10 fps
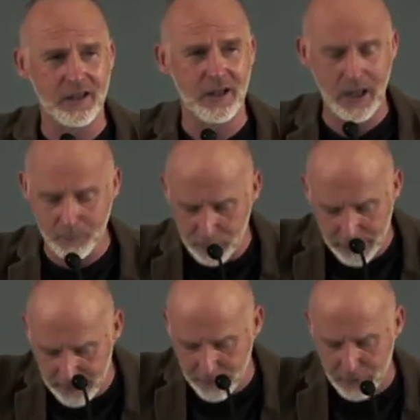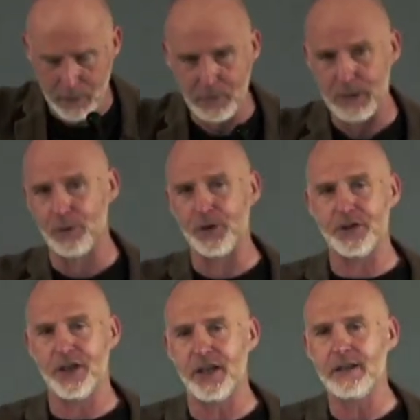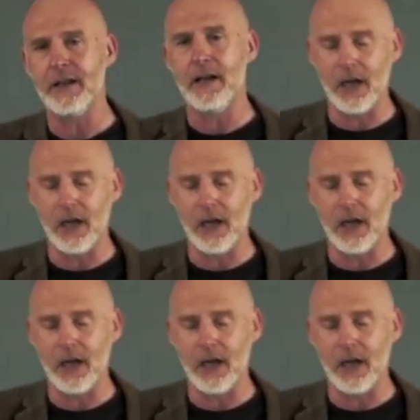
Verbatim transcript: I believe there were people that did.